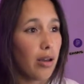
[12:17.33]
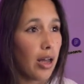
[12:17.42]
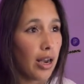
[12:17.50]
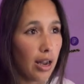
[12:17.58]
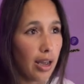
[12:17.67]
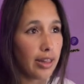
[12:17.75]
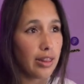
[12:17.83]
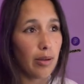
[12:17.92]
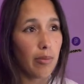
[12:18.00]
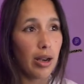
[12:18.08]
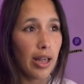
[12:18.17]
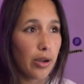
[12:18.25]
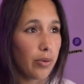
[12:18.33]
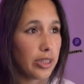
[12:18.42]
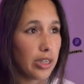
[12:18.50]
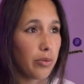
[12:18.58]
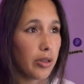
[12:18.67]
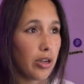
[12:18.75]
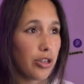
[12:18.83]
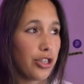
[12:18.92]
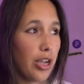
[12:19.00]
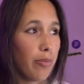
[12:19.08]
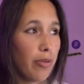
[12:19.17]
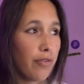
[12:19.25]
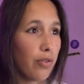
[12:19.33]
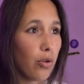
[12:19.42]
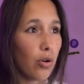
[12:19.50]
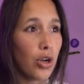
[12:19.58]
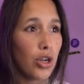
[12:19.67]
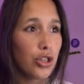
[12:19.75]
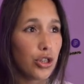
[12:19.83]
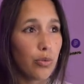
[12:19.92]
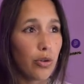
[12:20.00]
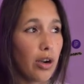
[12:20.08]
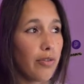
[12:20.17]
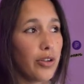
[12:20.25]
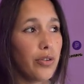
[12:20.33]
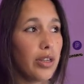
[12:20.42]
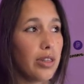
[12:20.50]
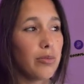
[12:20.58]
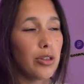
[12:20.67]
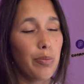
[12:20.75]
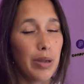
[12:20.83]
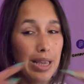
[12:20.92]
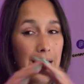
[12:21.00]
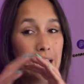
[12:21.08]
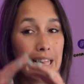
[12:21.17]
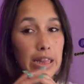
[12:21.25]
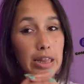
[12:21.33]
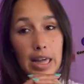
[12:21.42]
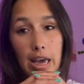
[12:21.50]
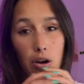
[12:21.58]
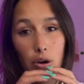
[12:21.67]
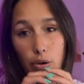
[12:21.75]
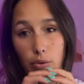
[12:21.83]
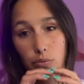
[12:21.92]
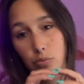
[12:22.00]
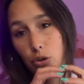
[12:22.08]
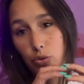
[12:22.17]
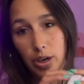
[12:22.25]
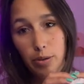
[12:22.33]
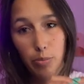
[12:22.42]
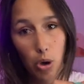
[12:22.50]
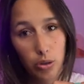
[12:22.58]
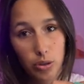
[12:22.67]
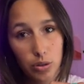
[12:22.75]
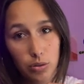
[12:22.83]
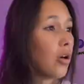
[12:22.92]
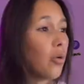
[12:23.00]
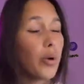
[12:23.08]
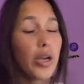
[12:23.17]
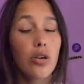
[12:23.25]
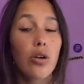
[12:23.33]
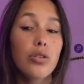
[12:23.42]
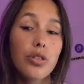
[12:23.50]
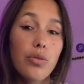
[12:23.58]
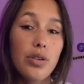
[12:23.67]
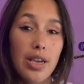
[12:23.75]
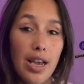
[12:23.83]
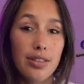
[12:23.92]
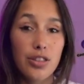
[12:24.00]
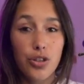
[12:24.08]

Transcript: align them like we did with our shape before to wherever you need them to be in their own grid box. We can also nest